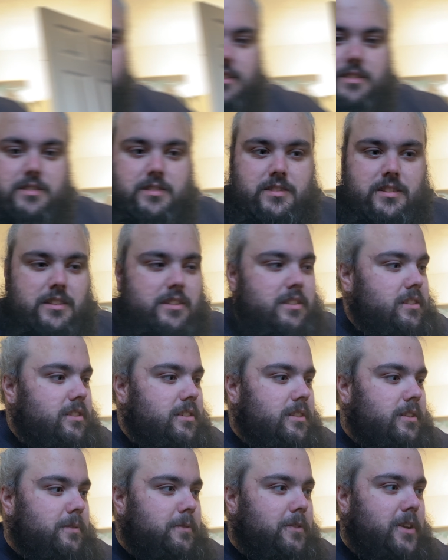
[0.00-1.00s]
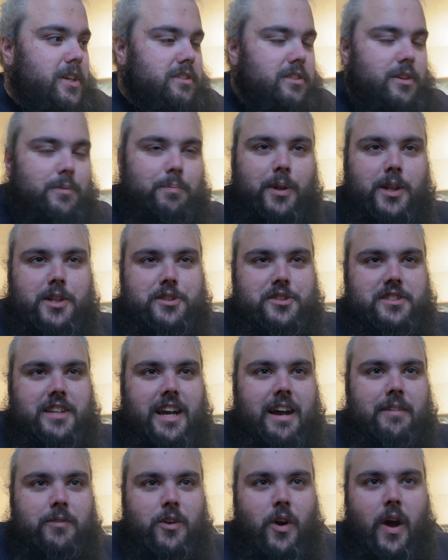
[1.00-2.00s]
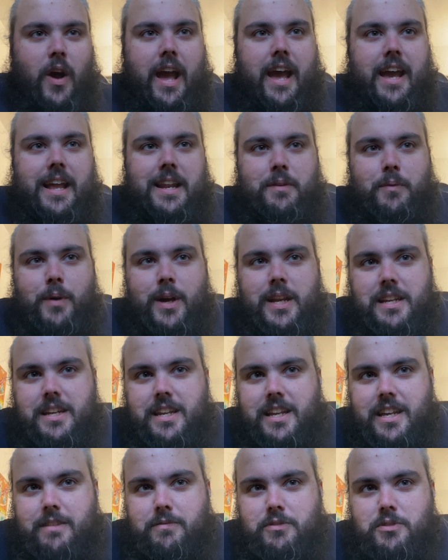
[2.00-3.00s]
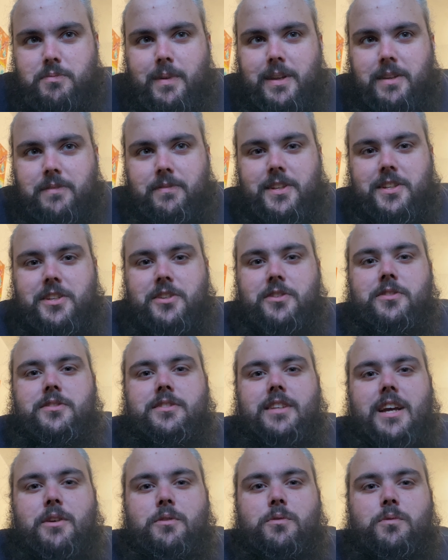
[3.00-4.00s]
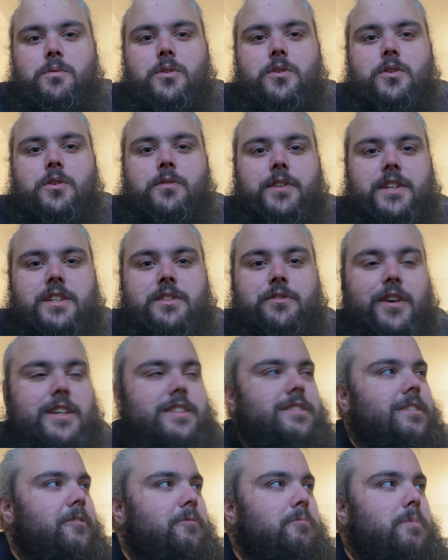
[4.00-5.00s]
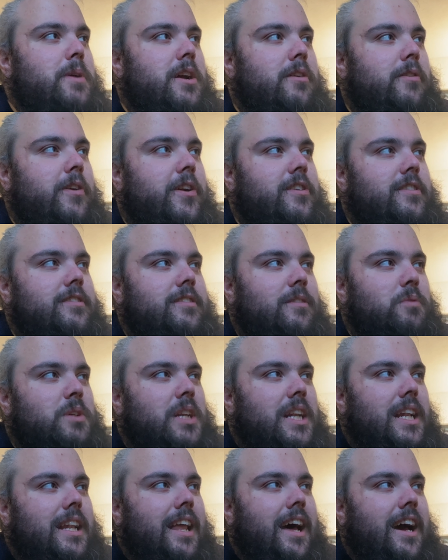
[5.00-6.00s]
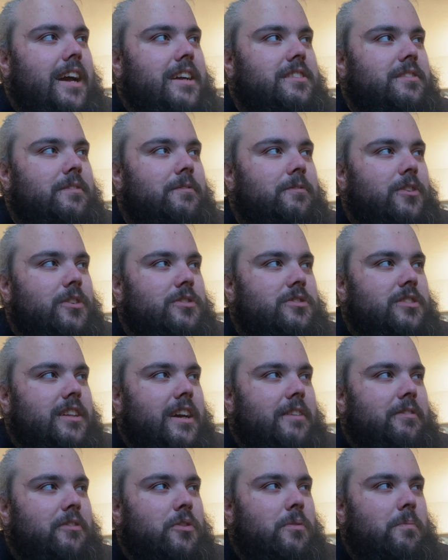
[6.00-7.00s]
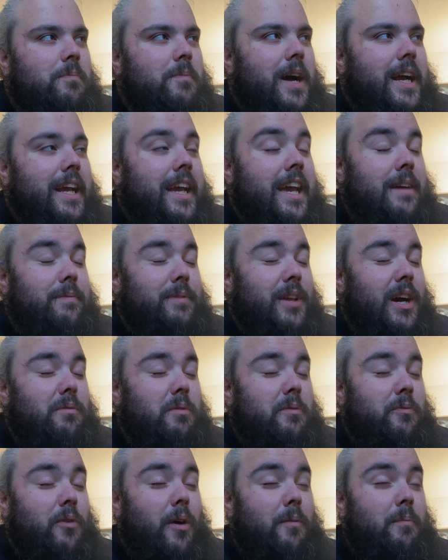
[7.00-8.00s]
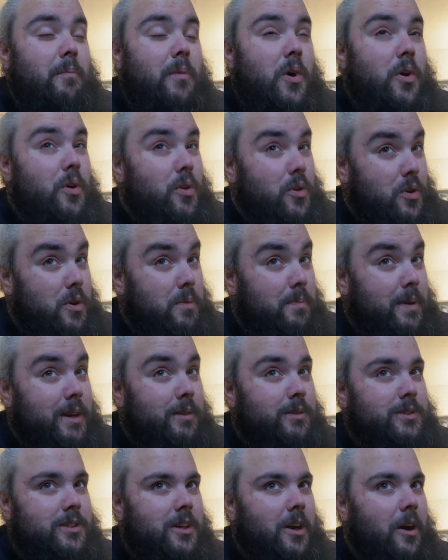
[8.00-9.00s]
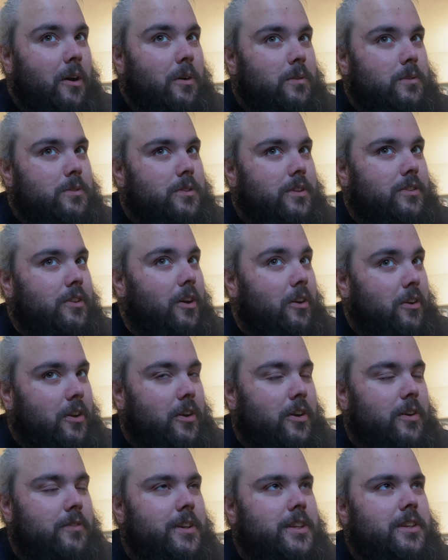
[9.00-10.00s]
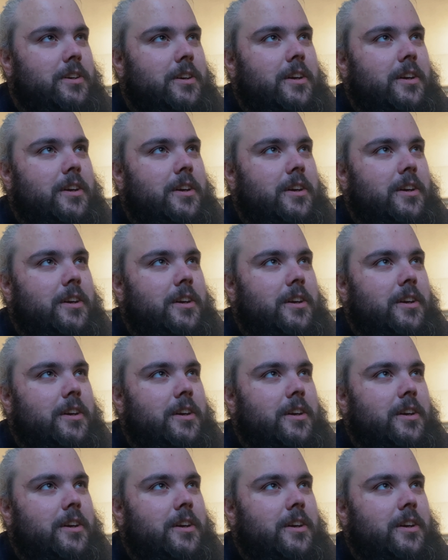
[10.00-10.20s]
So, firstly, apologies, I haven't got anywhere near as many videos out over this festive period as I would have liked. Unfortunately, I came down with what I'm hoping was a cold and not COVID.